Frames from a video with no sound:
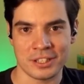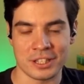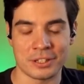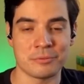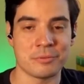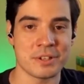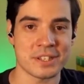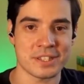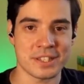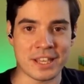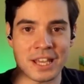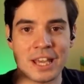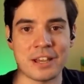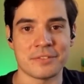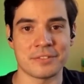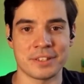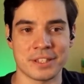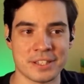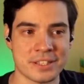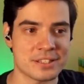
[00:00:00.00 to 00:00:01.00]
And once I
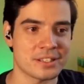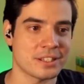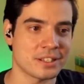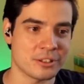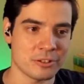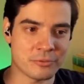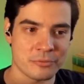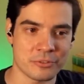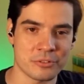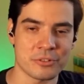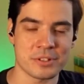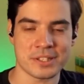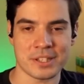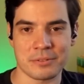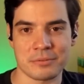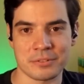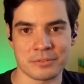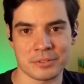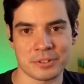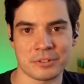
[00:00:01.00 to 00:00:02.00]
have this, like, of
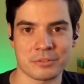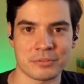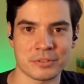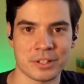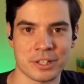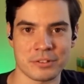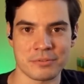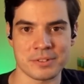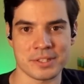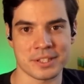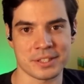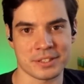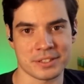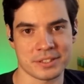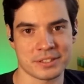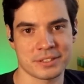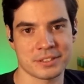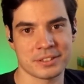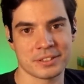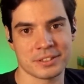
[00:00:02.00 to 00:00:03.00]
course I would want to reuse
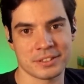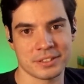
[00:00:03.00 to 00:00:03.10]
it